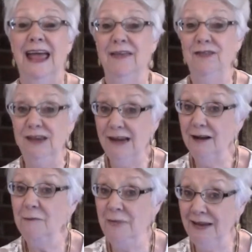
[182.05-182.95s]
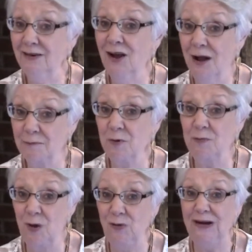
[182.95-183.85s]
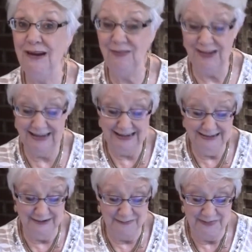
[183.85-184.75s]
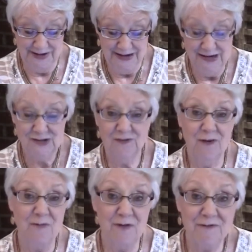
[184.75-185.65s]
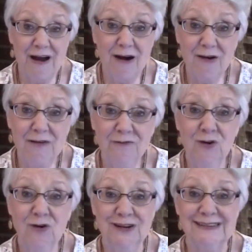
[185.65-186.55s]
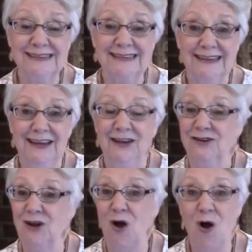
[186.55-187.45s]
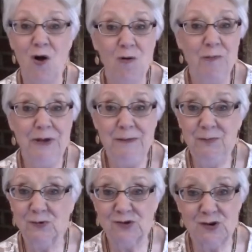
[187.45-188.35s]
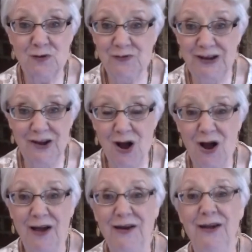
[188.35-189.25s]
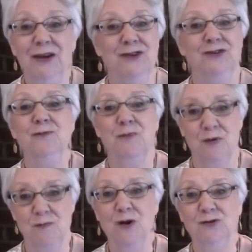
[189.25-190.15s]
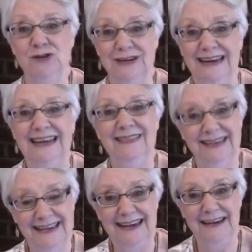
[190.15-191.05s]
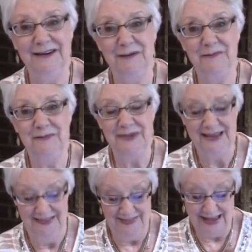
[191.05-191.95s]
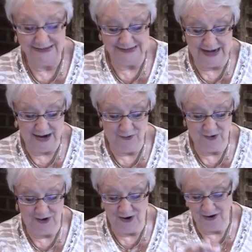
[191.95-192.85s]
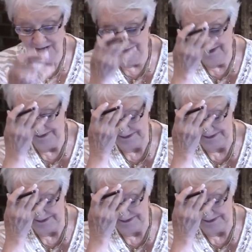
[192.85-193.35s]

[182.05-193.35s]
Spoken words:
And the young men got promoted in the kingdom. From the fiery furnace to all people serving God to promotion in the kingdom. That's our God.